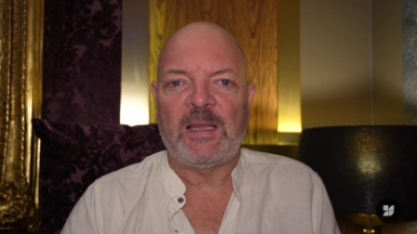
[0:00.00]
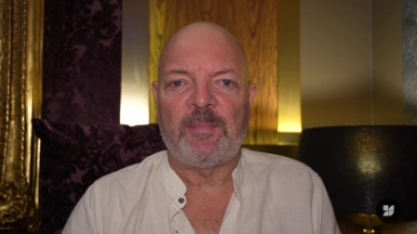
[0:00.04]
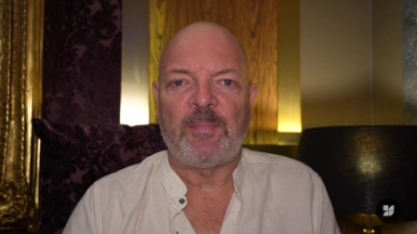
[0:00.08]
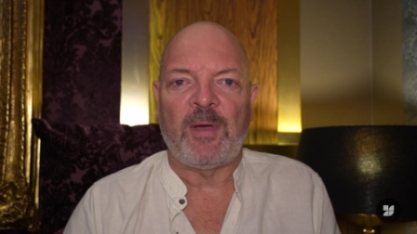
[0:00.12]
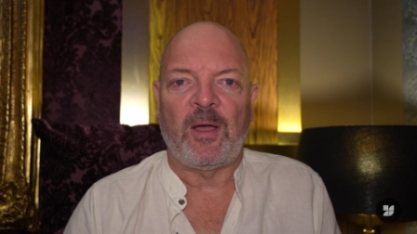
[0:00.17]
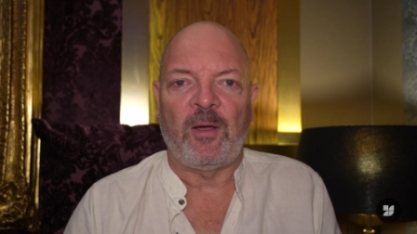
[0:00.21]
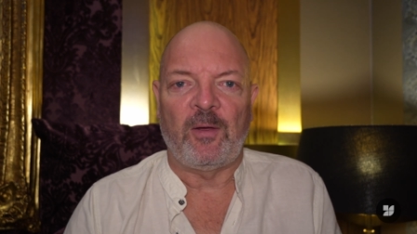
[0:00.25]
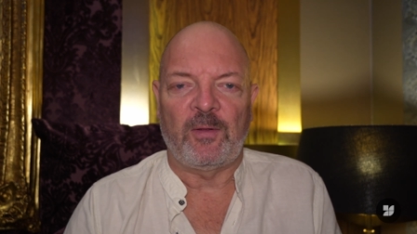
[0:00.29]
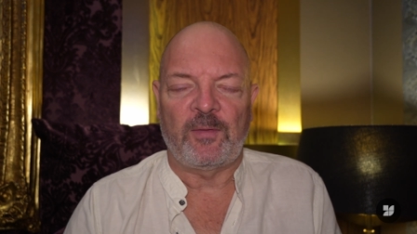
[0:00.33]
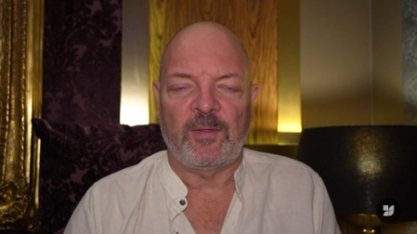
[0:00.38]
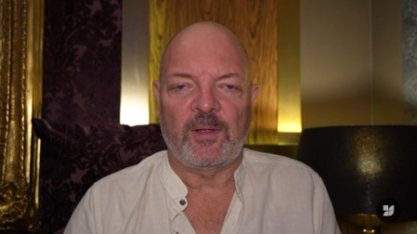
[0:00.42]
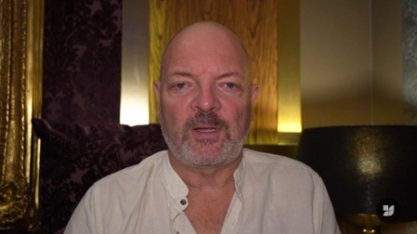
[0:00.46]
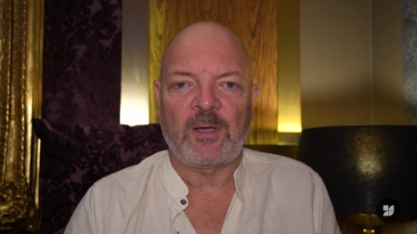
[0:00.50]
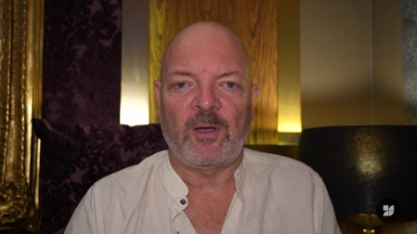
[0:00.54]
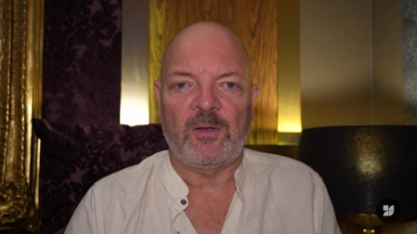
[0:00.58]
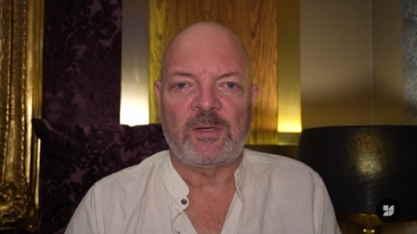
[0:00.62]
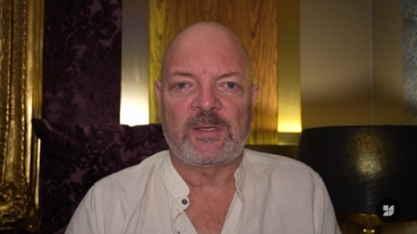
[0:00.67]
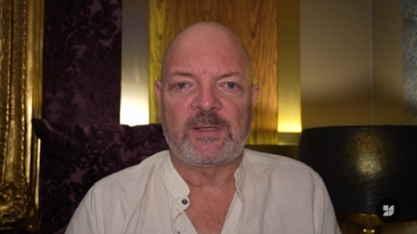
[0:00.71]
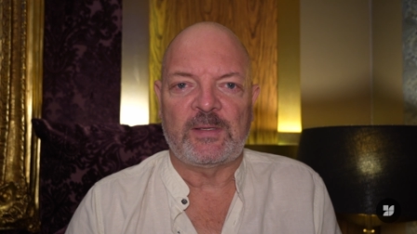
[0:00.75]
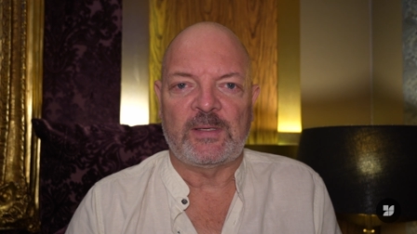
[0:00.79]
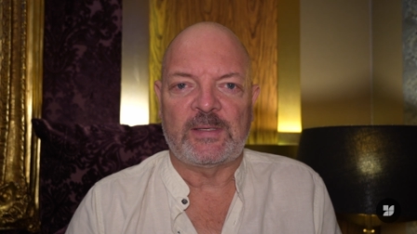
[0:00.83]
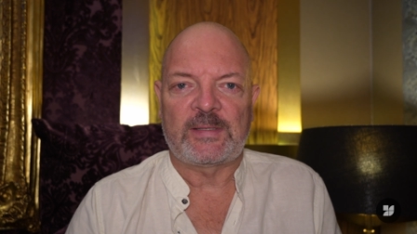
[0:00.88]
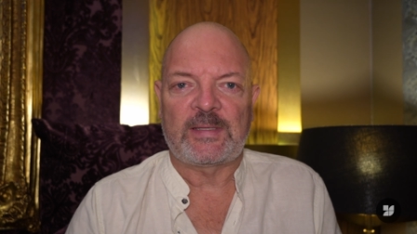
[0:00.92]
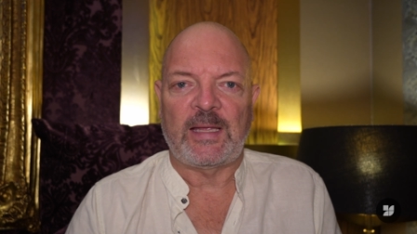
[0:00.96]
about the
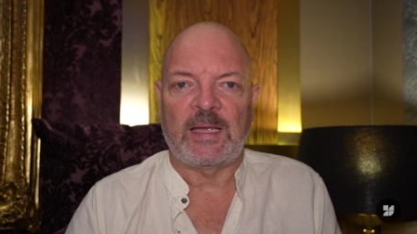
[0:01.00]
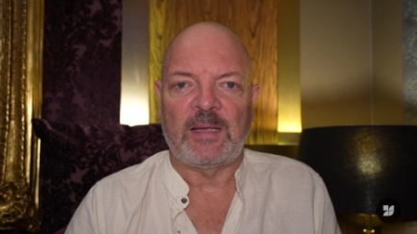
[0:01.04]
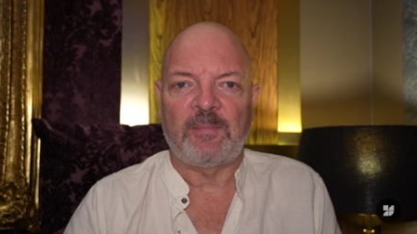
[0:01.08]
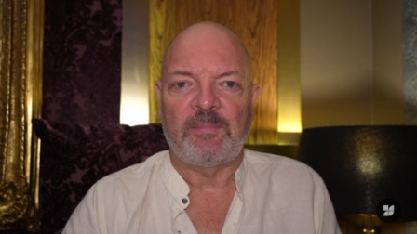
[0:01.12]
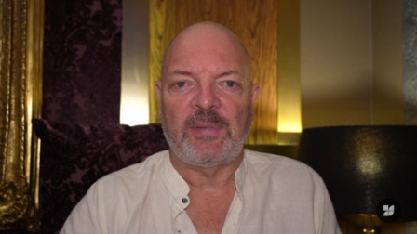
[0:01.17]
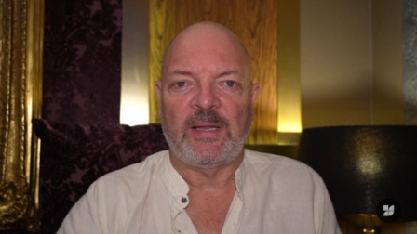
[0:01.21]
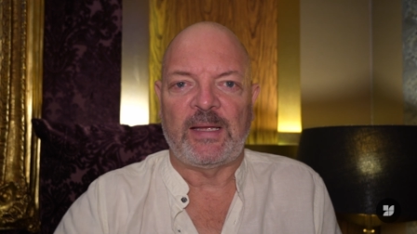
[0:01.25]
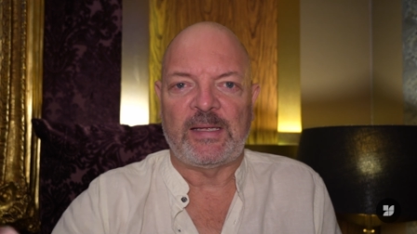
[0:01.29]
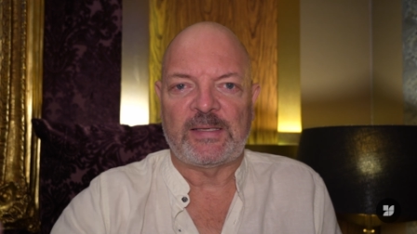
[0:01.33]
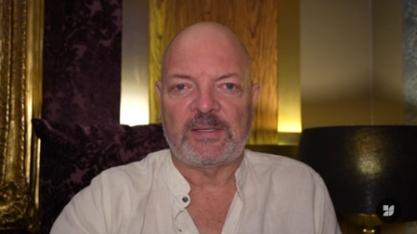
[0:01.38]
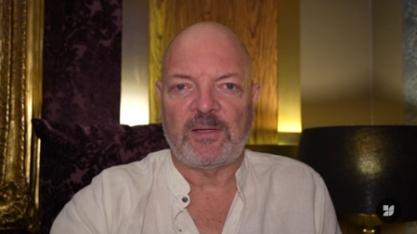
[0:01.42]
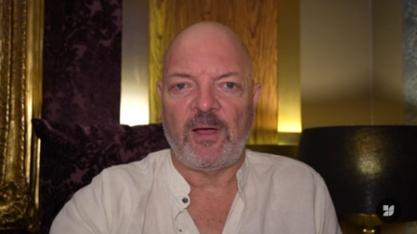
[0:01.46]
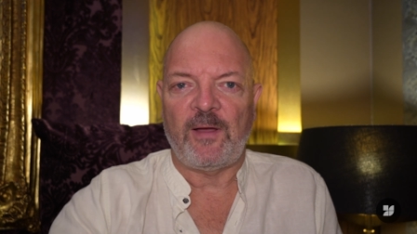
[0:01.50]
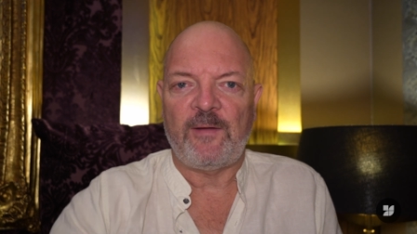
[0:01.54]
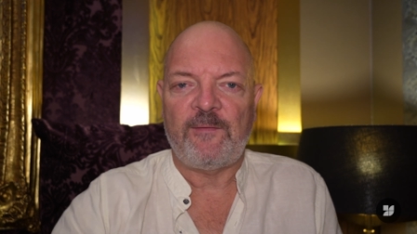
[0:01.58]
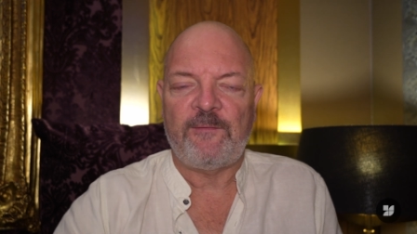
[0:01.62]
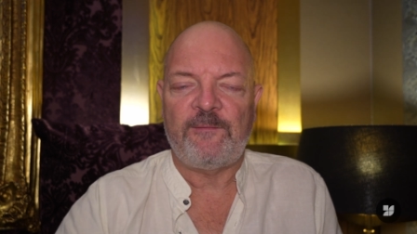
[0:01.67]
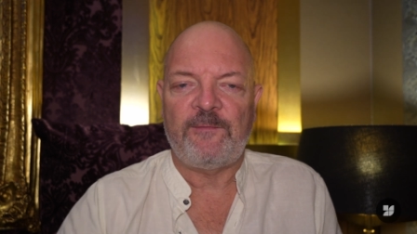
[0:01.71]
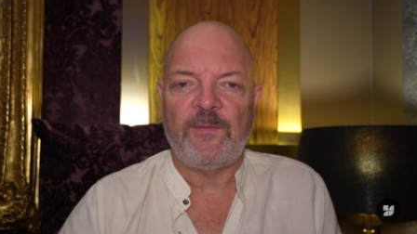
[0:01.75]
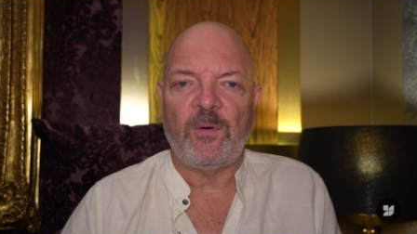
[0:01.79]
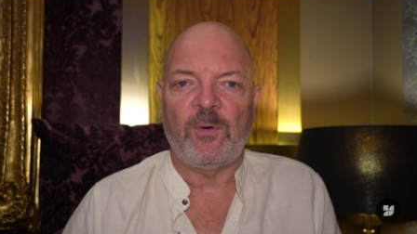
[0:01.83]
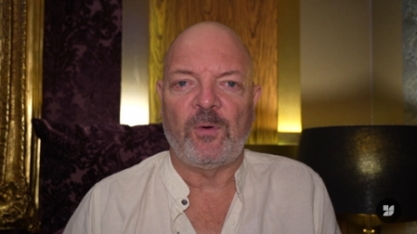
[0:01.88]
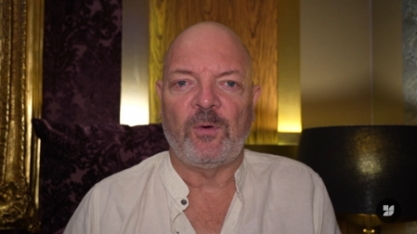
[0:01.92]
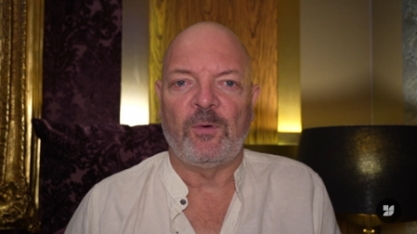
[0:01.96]
coaching that's taking place?
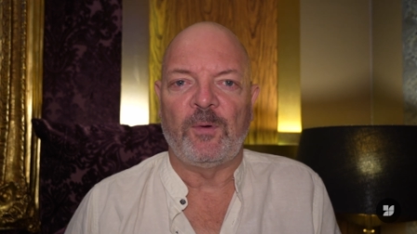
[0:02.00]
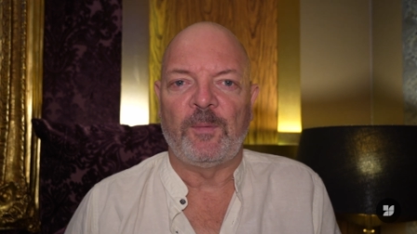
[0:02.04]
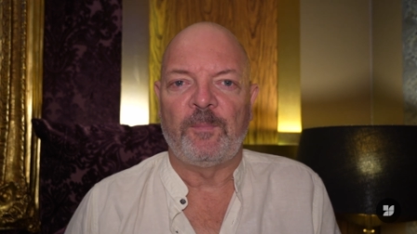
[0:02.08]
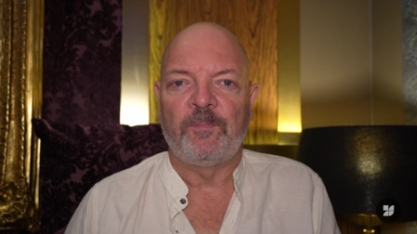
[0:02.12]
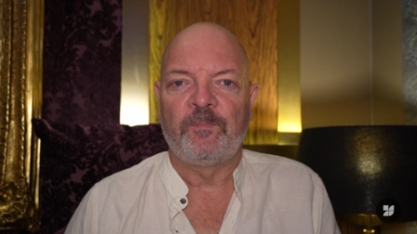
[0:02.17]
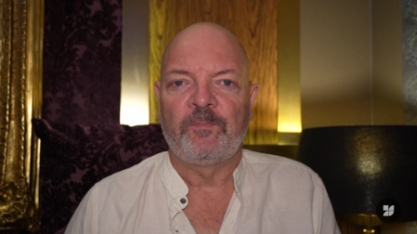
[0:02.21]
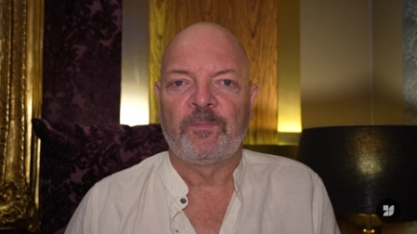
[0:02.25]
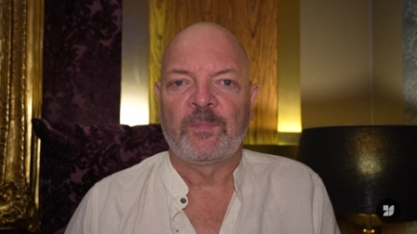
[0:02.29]
I4.